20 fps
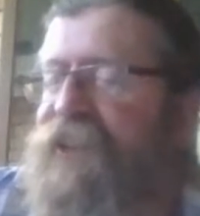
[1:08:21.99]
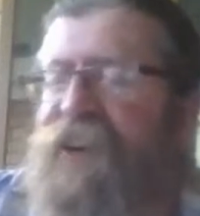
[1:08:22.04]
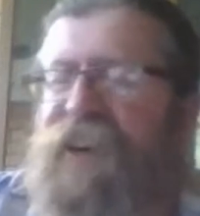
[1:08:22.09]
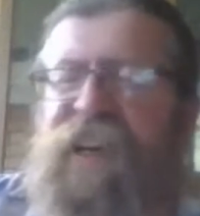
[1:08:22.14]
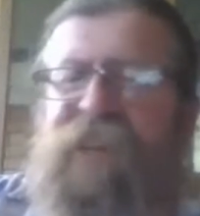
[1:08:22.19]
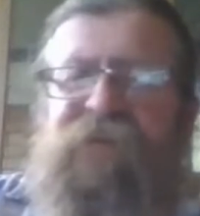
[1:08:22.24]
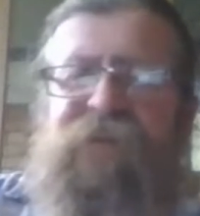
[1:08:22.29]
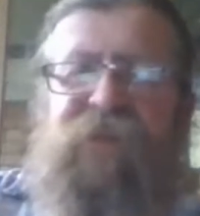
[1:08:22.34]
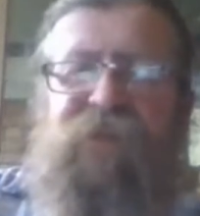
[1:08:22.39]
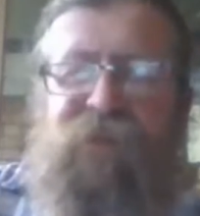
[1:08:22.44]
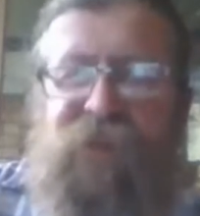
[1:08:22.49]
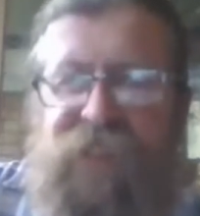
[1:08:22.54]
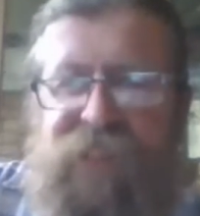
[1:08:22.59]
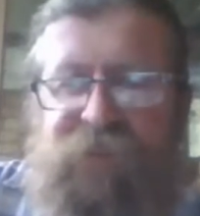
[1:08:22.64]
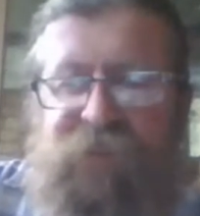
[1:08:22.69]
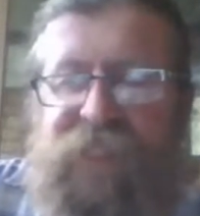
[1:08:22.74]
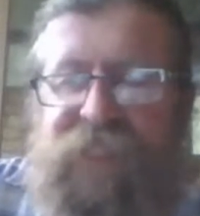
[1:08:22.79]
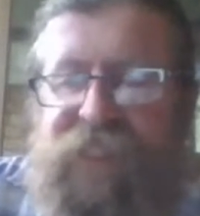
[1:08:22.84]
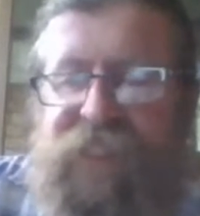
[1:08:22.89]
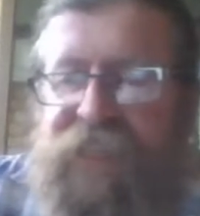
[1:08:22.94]
I have to
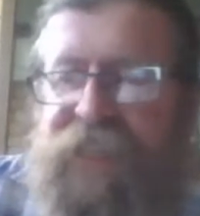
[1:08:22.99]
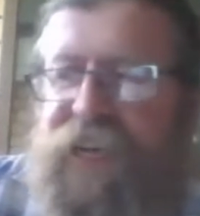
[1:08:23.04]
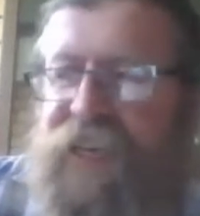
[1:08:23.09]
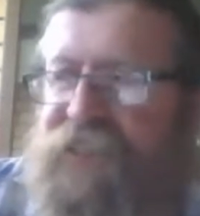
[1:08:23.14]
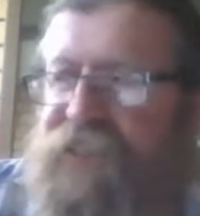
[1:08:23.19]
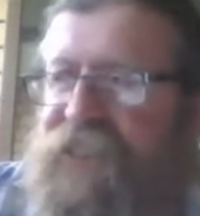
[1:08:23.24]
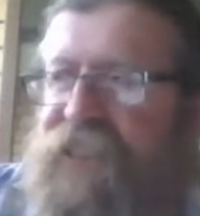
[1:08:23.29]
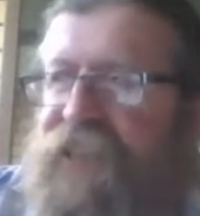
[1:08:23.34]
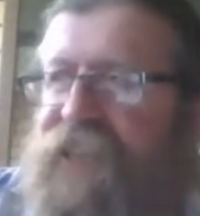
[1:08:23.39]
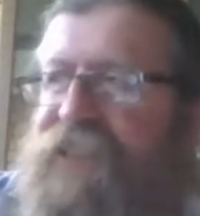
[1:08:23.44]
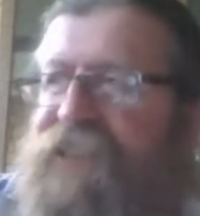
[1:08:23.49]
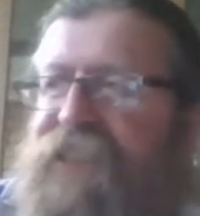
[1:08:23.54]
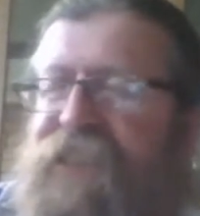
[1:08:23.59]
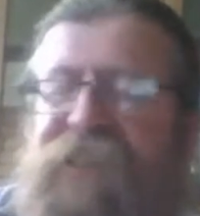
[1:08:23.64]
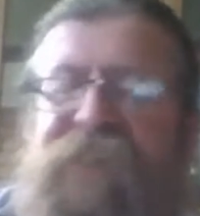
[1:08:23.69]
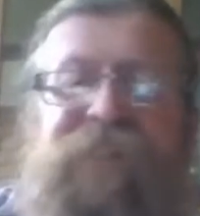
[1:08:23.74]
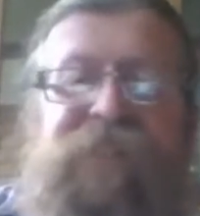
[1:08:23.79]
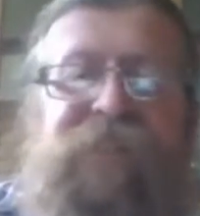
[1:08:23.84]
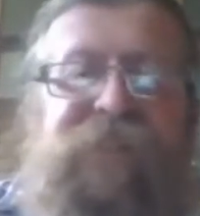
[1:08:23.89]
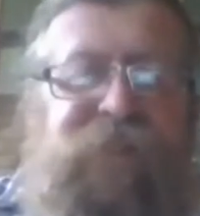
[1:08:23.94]
work my guts out
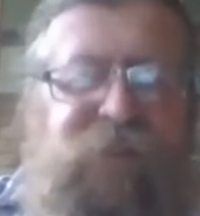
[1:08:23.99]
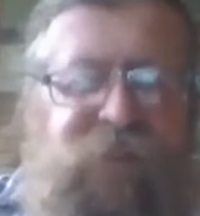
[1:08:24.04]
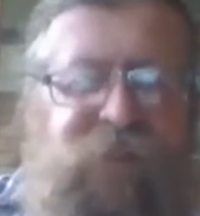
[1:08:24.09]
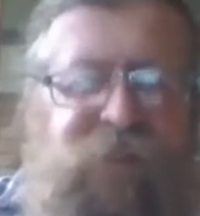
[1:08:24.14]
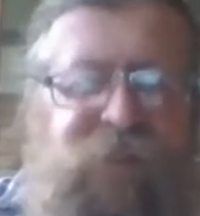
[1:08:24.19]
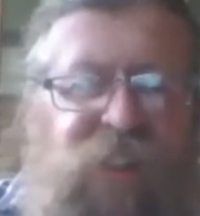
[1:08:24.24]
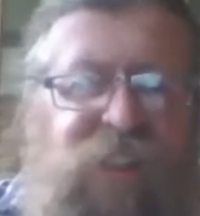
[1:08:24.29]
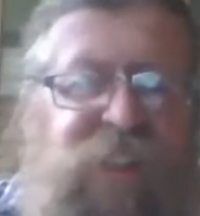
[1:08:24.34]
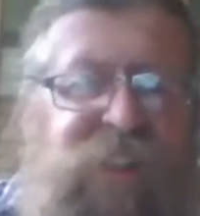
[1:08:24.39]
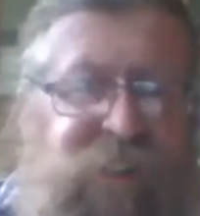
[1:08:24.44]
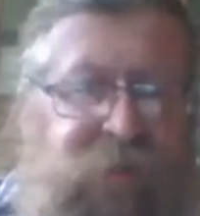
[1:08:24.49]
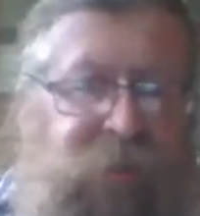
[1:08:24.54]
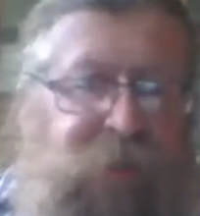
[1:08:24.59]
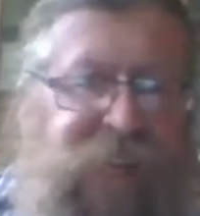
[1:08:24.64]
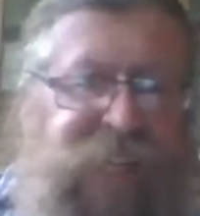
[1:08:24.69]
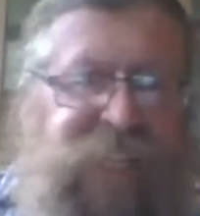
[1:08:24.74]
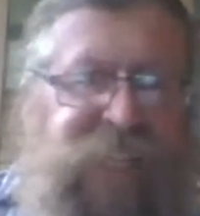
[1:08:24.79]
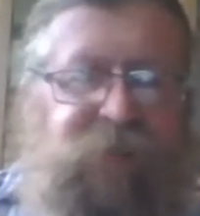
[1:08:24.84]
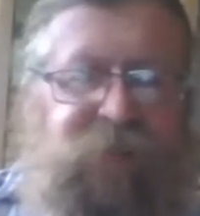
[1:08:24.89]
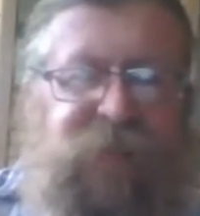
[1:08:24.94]
to earn
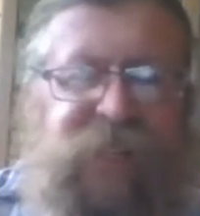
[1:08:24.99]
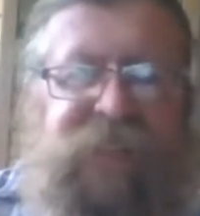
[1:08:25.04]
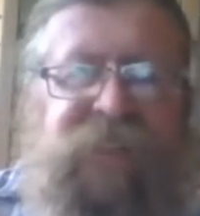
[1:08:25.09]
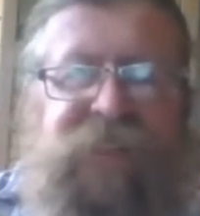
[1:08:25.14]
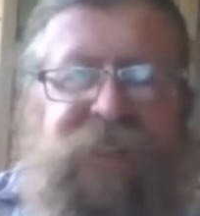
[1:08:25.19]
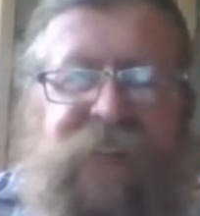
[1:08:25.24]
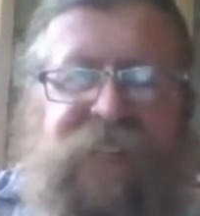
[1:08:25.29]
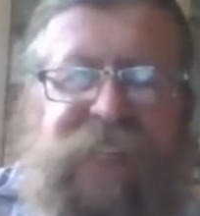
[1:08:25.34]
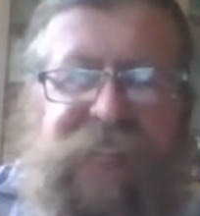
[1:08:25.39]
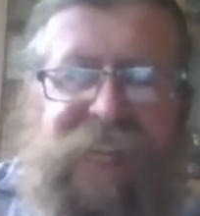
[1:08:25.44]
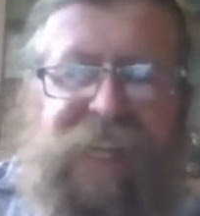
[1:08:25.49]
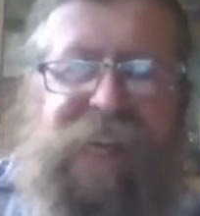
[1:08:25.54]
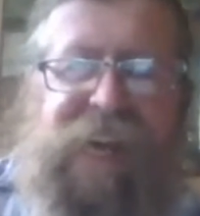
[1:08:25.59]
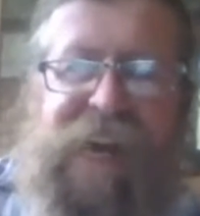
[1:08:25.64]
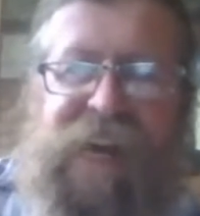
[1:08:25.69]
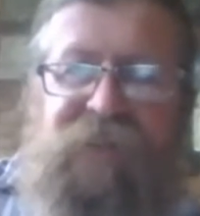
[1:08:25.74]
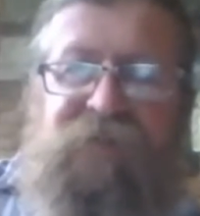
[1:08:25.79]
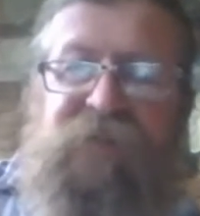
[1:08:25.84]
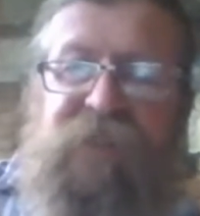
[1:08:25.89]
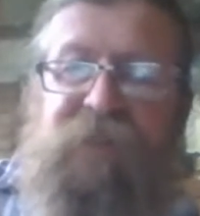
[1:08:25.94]
money because I
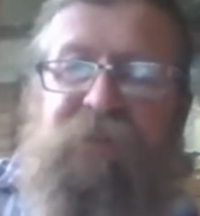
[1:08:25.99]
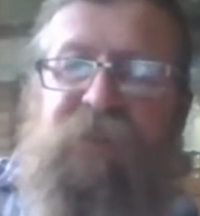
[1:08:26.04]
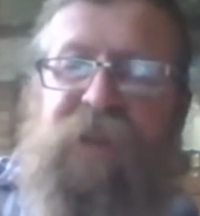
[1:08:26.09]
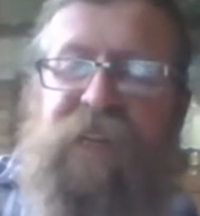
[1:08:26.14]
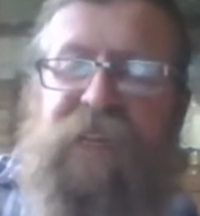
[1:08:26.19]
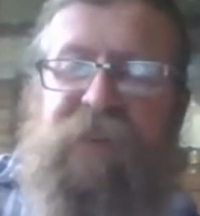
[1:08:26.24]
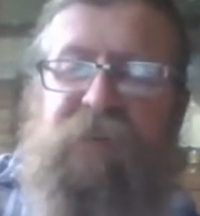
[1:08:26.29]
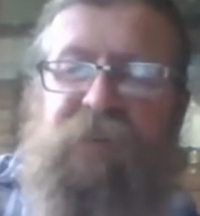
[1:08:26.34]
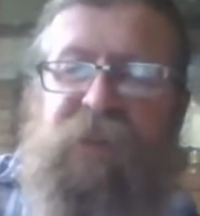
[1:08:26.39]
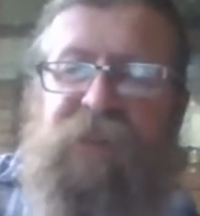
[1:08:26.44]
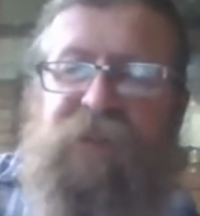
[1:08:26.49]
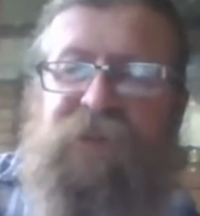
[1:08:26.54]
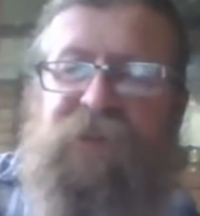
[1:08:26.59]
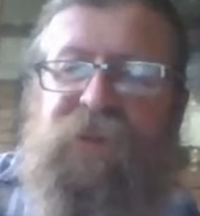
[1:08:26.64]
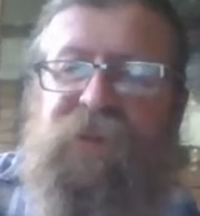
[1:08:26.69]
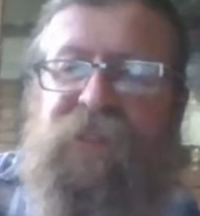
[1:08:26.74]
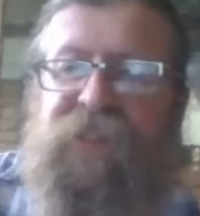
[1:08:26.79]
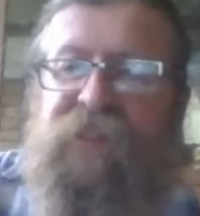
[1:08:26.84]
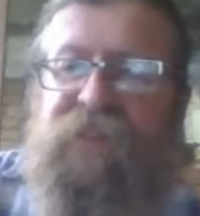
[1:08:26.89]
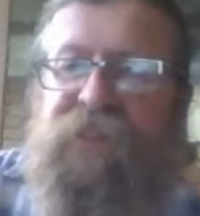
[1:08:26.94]
have to pay
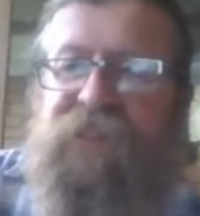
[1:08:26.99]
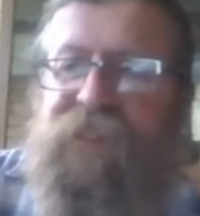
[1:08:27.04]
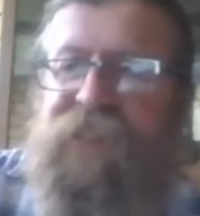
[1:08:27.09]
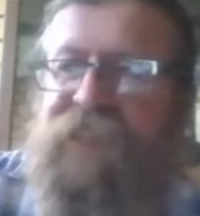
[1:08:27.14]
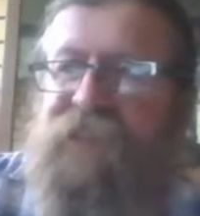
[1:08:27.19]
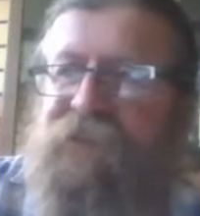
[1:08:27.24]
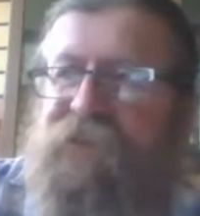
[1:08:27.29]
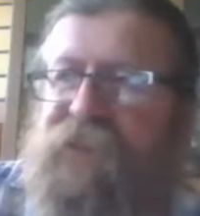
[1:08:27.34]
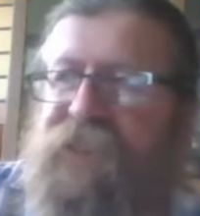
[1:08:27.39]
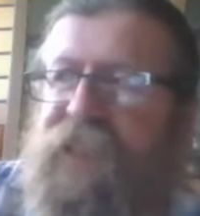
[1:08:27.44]
bills and stuff.